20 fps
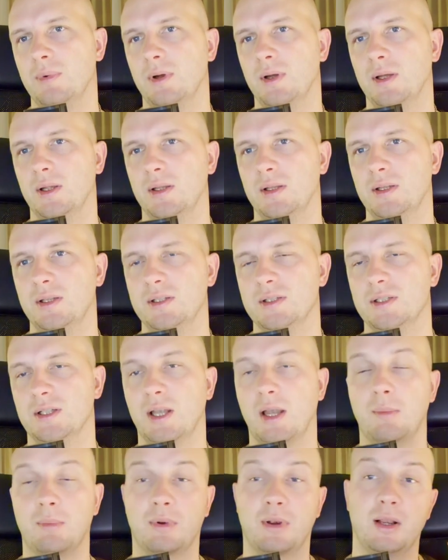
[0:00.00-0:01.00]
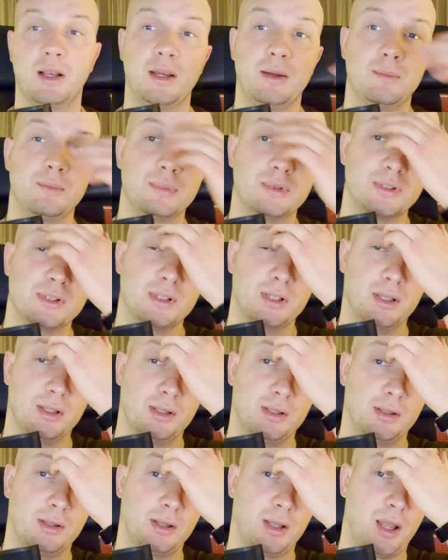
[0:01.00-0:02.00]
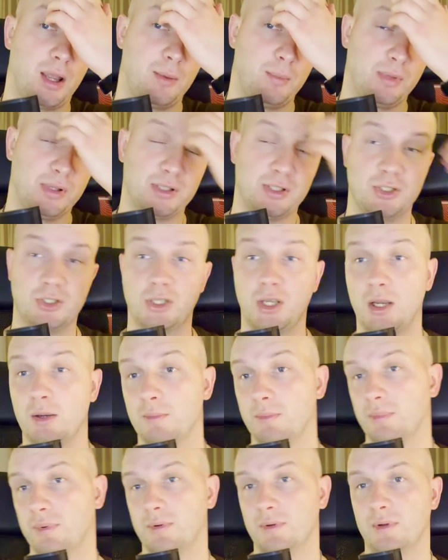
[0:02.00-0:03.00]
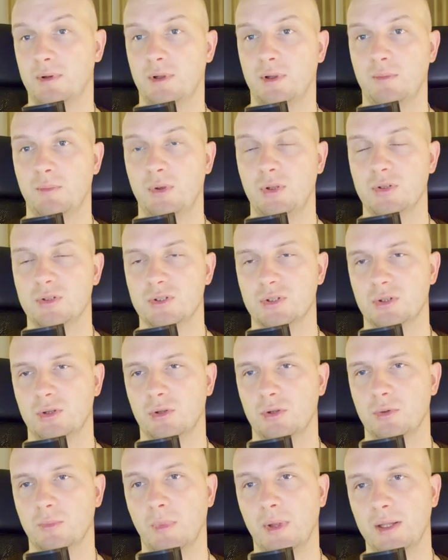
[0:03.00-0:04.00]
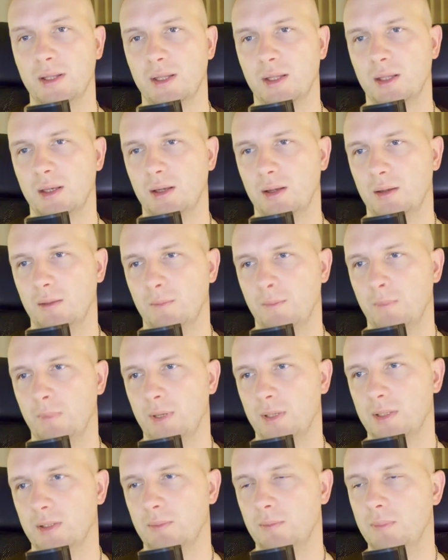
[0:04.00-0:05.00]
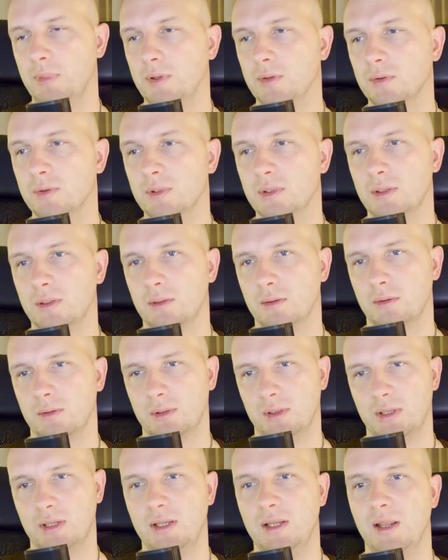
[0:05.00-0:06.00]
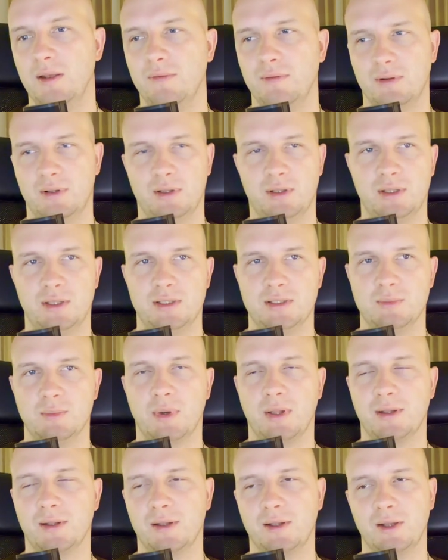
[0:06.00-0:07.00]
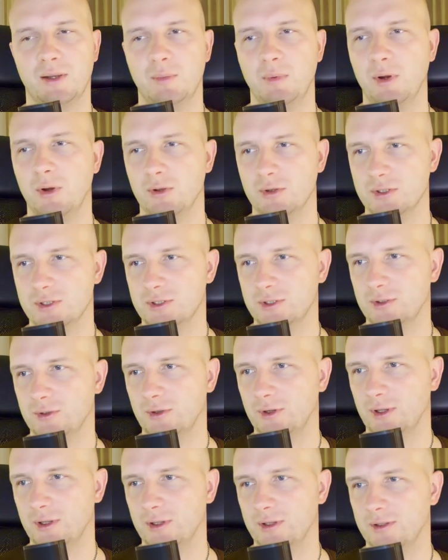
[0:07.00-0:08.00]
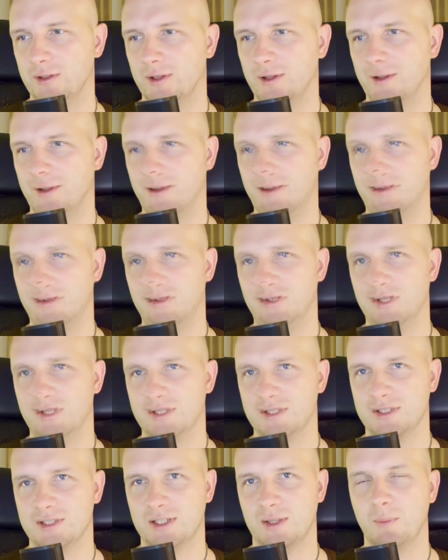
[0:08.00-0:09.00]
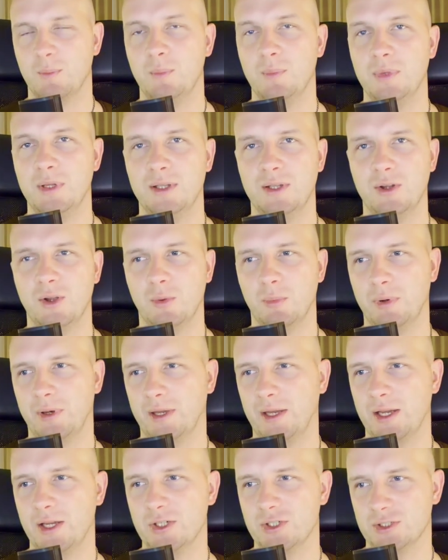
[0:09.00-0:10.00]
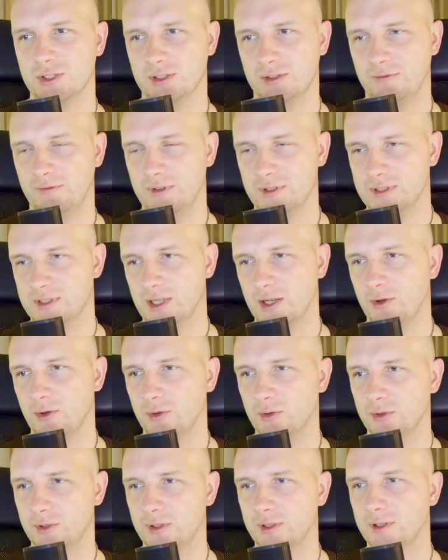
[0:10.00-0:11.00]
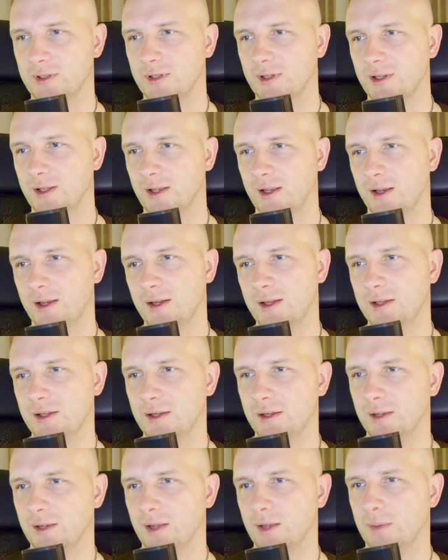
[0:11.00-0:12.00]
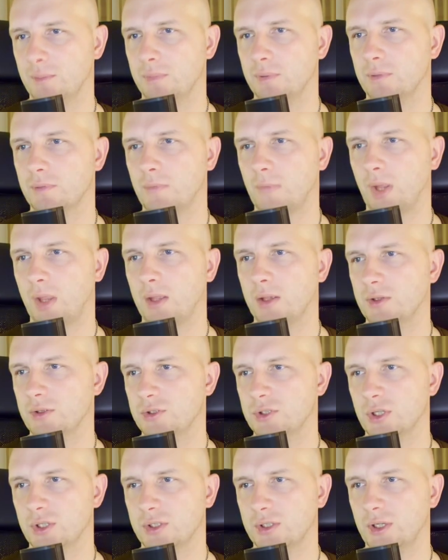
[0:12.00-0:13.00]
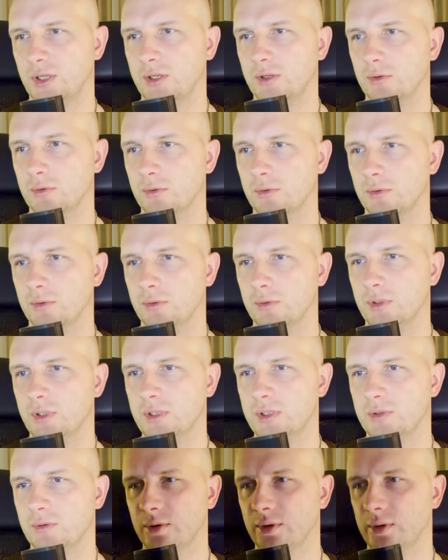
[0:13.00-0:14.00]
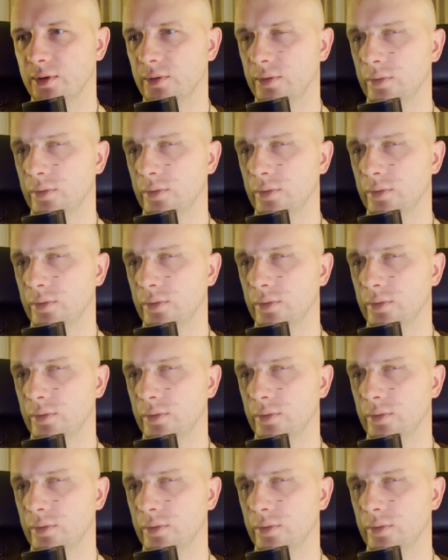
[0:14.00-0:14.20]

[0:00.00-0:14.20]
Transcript: these app clips and iMessage app because it's not mandatory, but build definitely is mandatory because you cannot just submit your application without any app. Just click on this one.